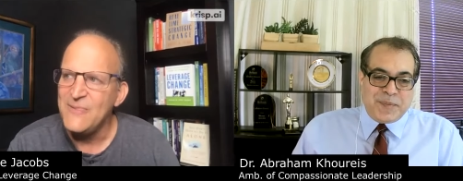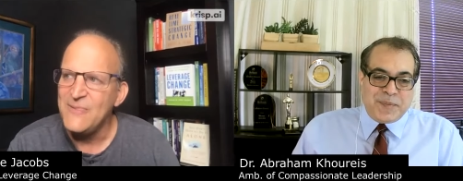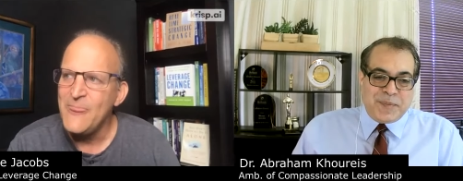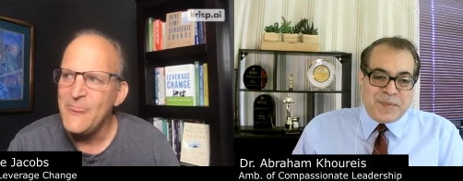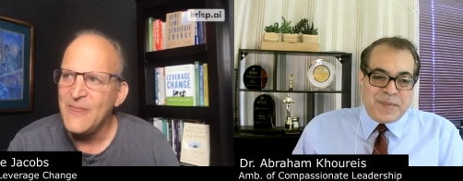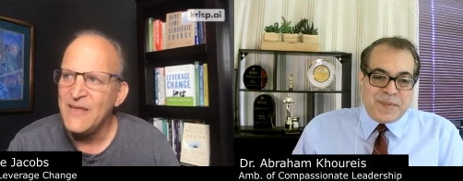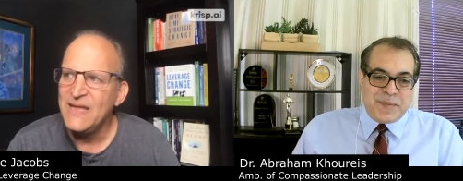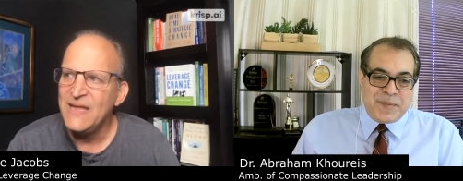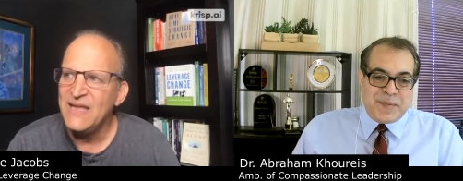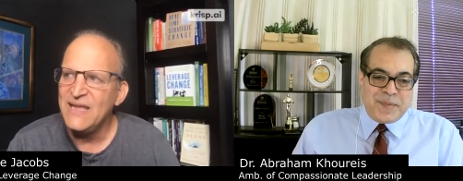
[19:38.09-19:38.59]

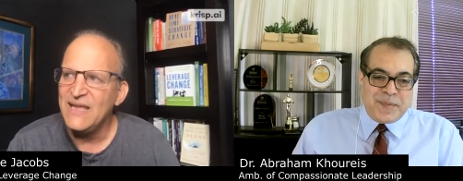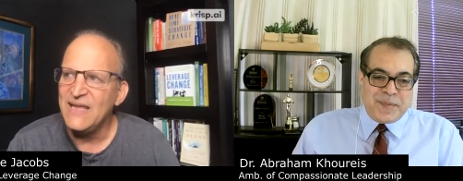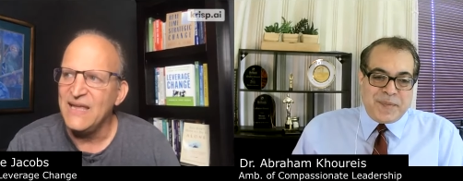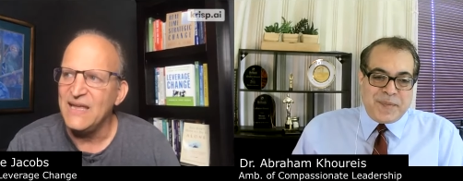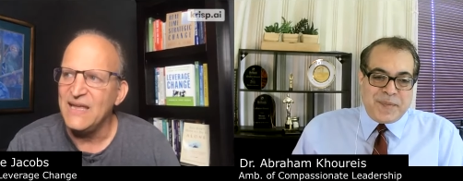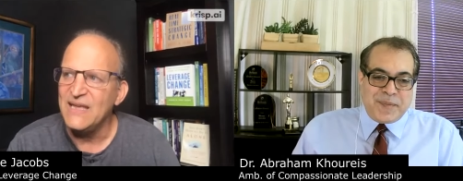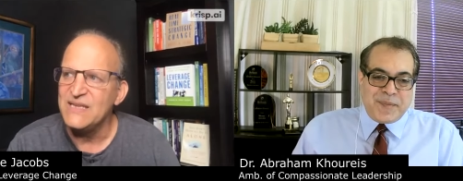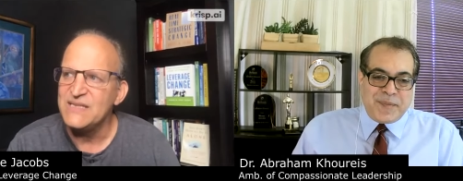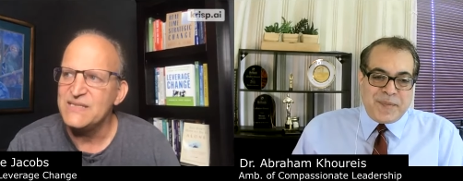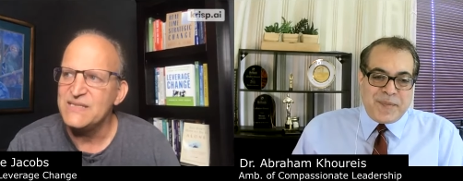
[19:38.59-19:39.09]
Speaker 1: is
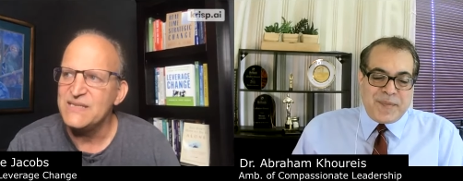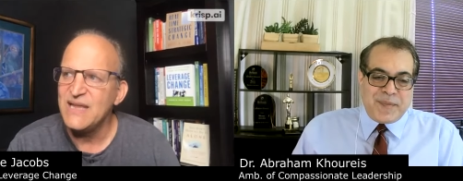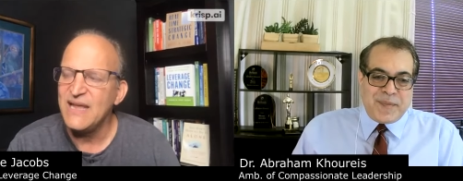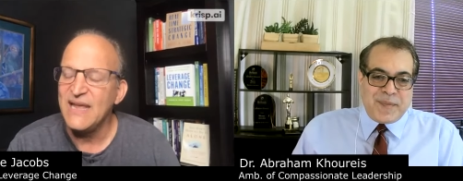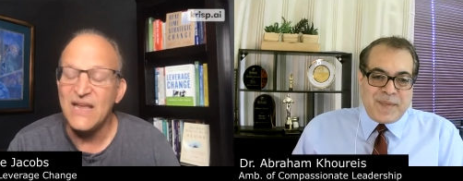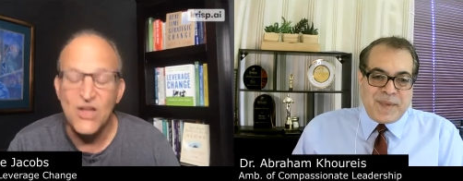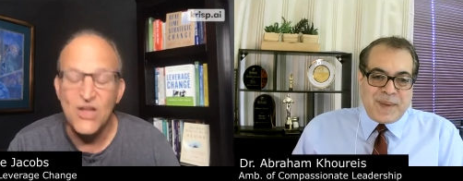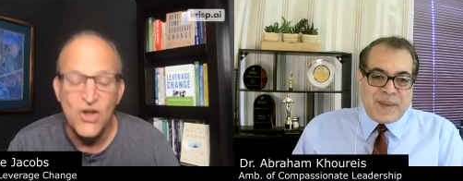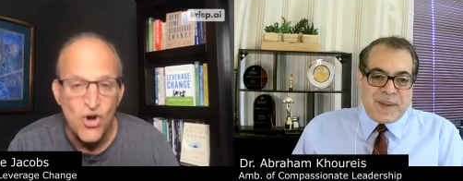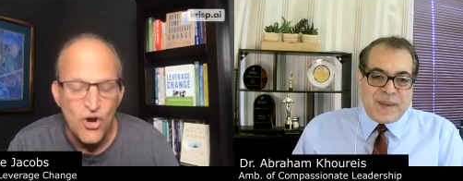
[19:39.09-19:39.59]

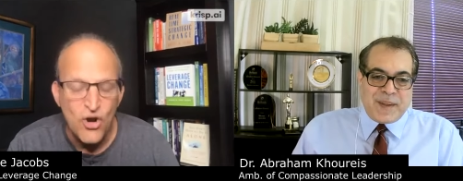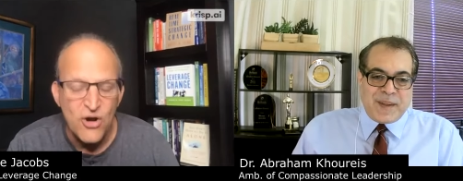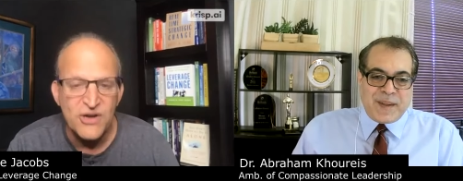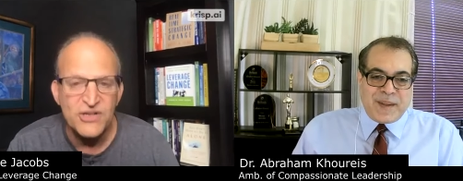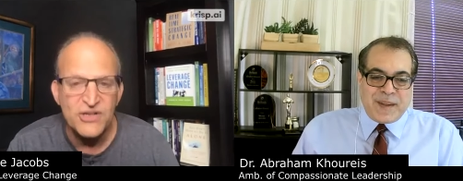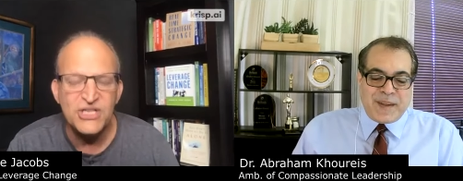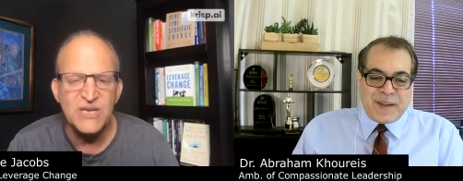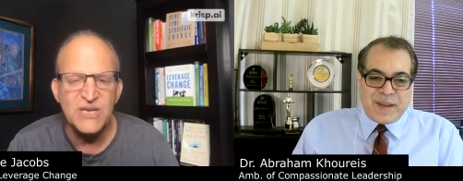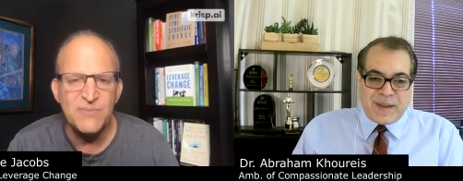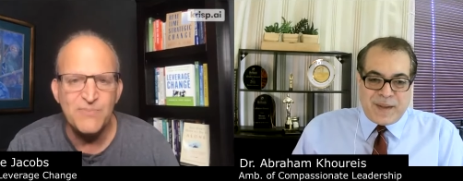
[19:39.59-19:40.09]
encouraging
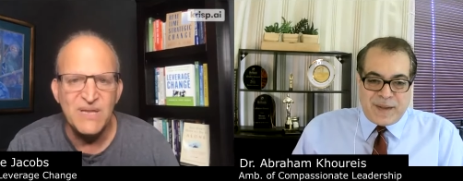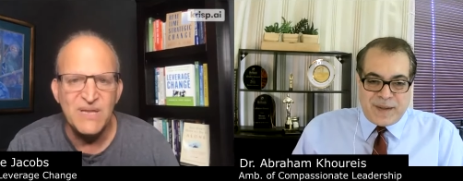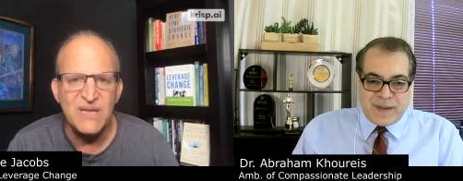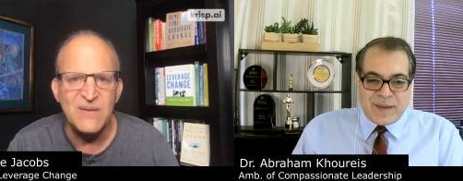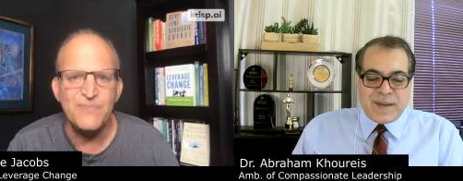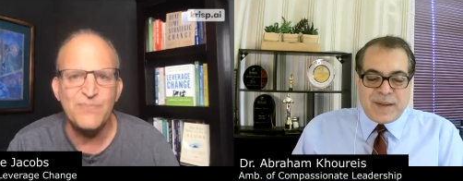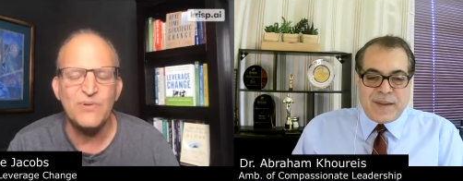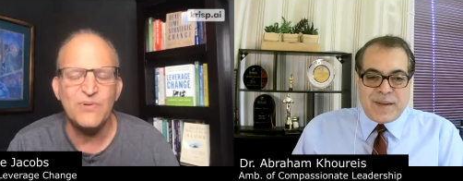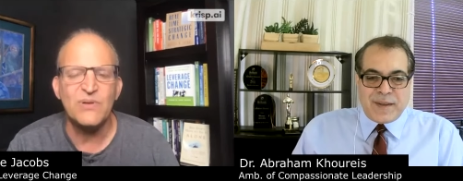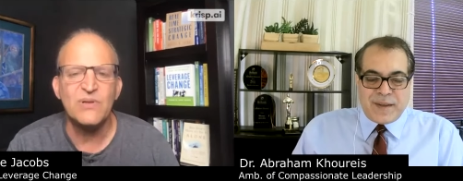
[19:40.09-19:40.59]
people
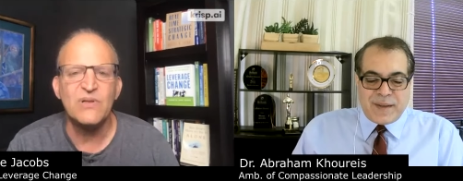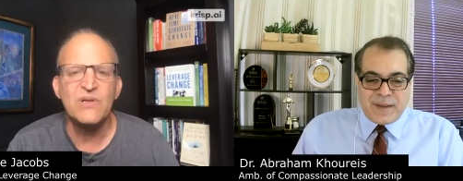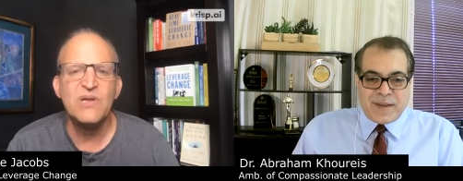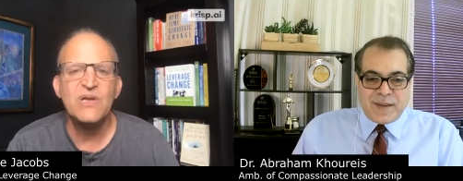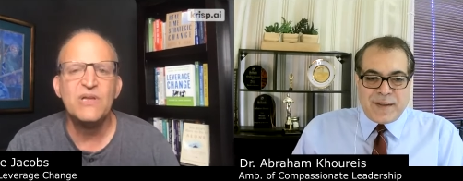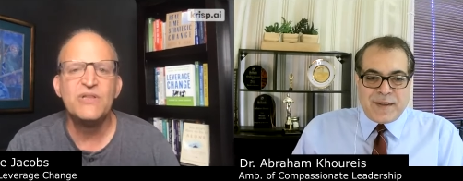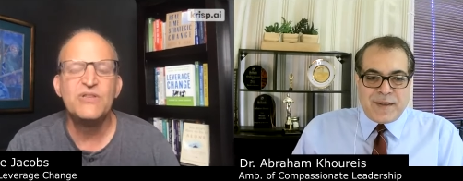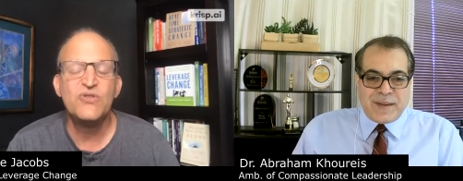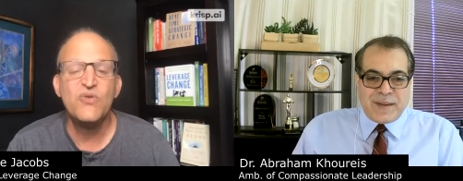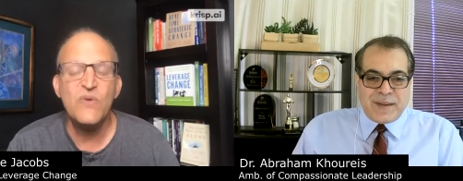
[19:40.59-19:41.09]
to
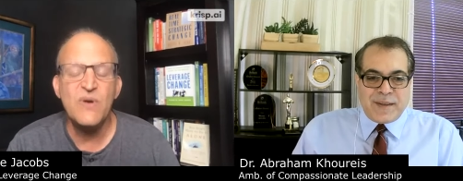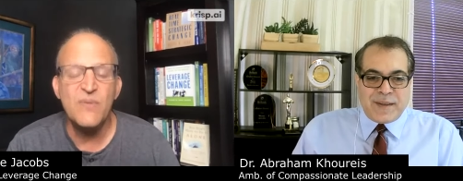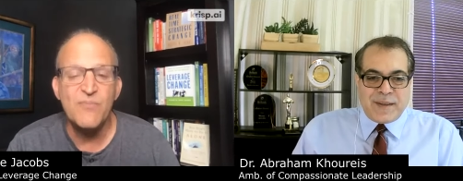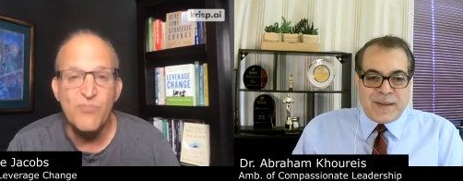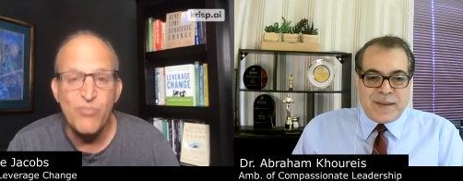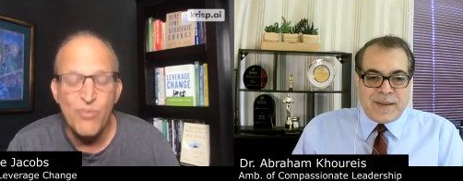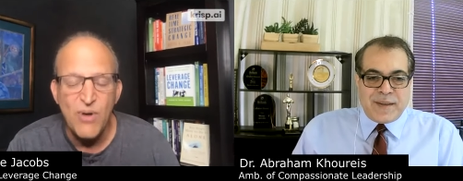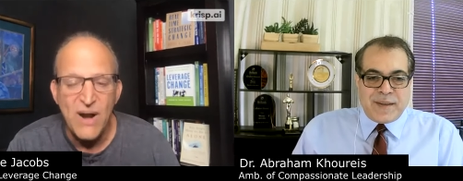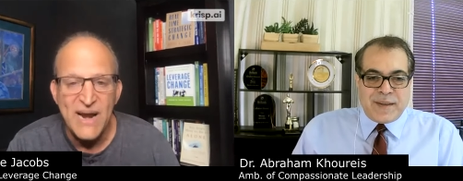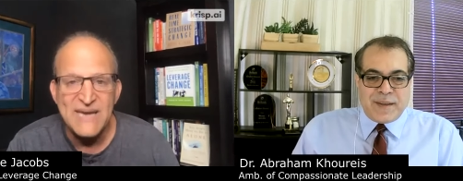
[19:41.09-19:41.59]

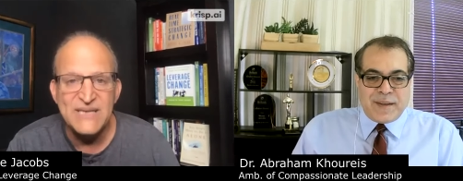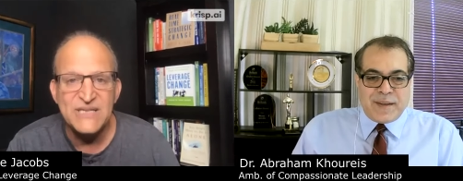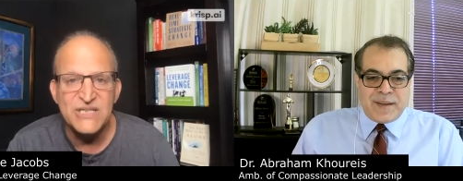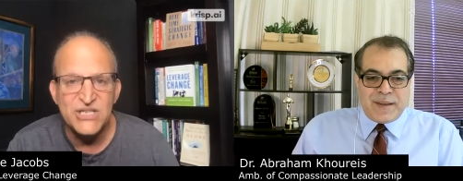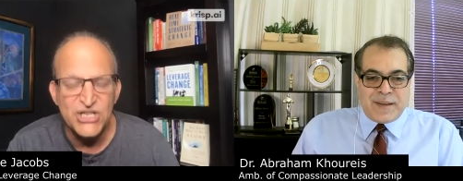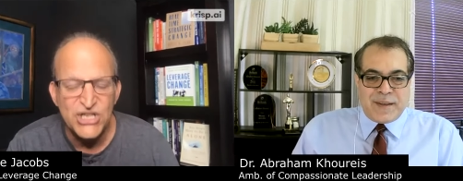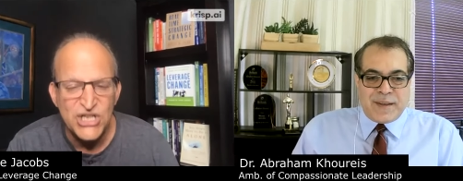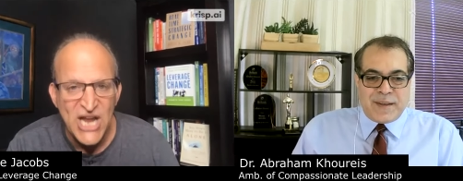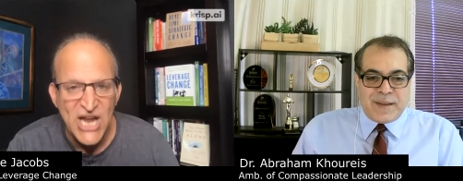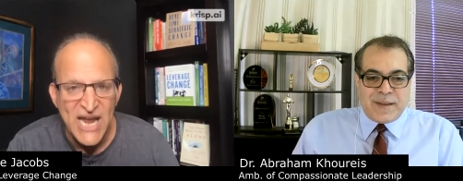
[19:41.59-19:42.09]
embrace
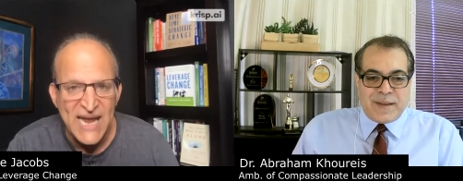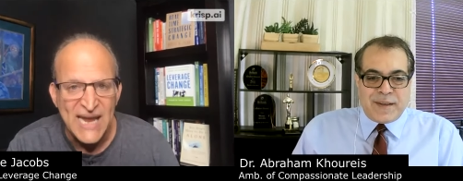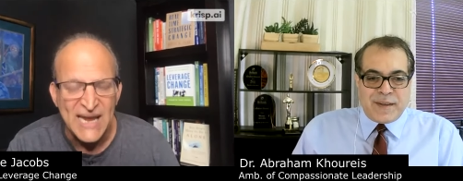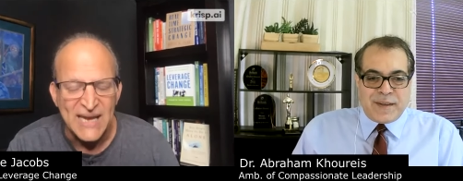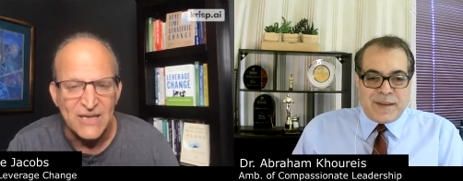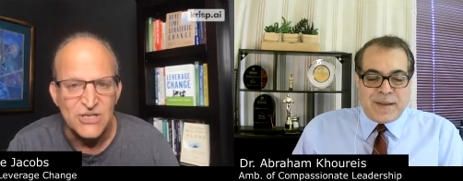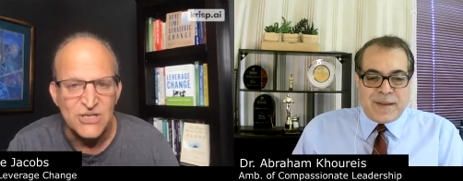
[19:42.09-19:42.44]
change